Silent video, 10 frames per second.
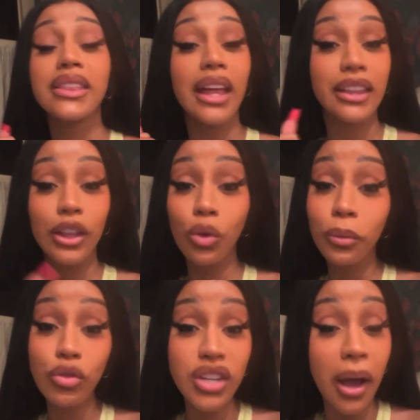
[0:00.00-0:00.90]
That they
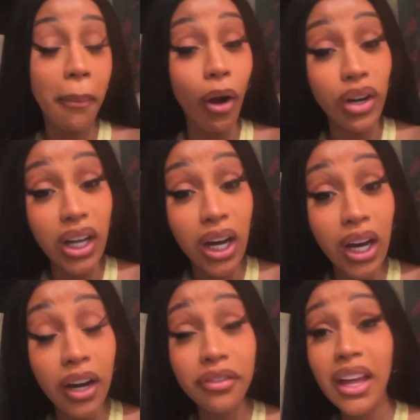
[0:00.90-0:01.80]
do music about
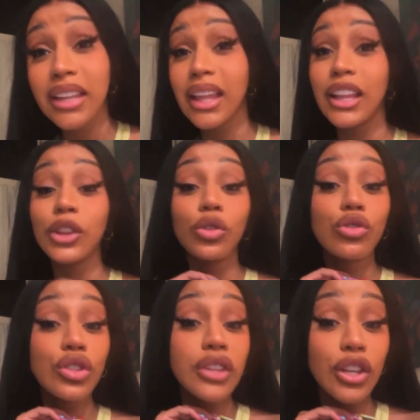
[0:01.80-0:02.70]
love. That they
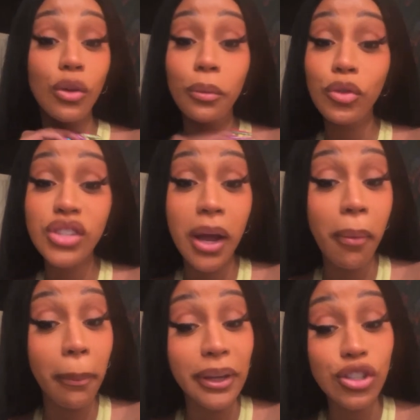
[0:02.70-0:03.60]
do music
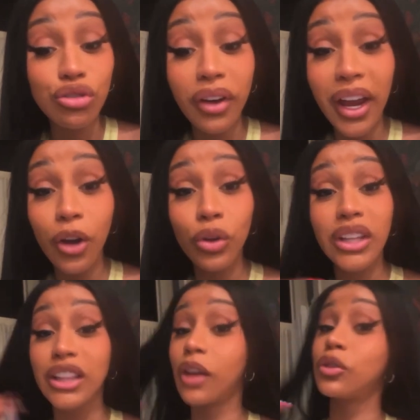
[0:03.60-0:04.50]
about
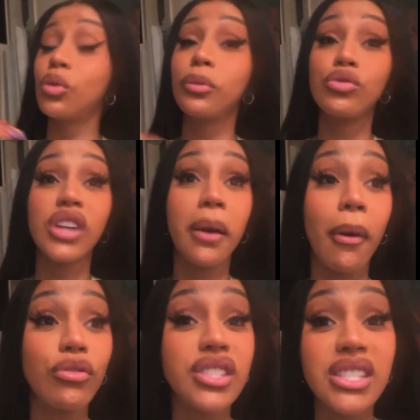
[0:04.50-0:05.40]
betrayal. That they do music
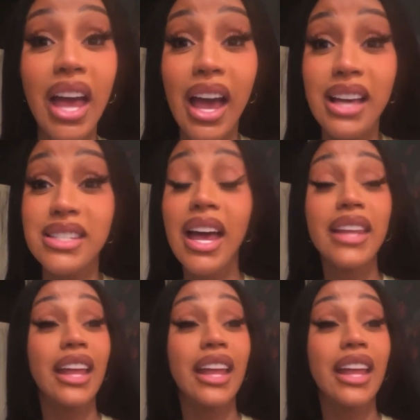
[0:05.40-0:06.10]
about sex.